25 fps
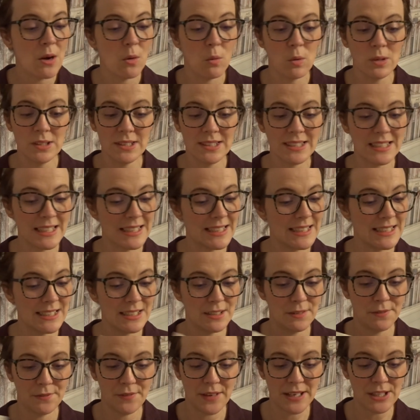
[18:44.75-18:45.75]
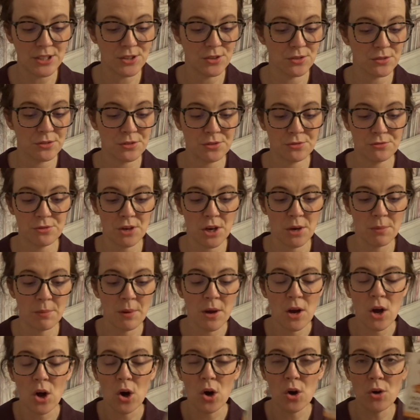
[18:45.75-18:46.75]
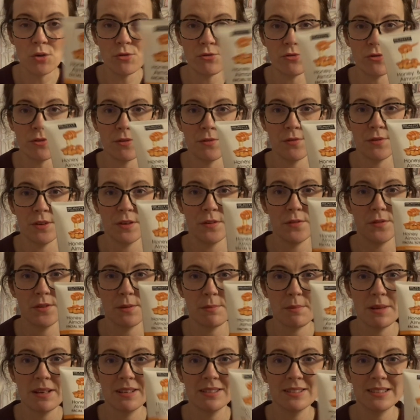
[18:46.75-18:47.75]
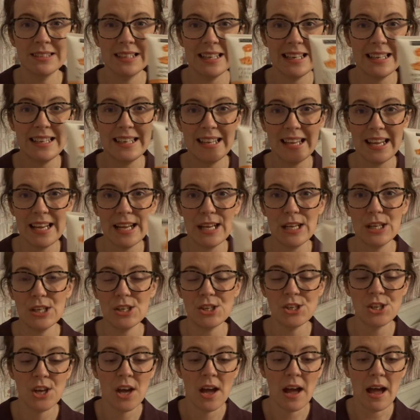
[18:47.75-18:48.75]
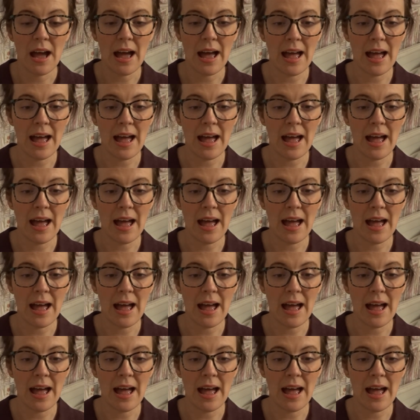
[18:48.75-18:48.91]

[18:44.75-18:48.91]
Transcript: Once again, this is a facial scrub, 150 mils in each,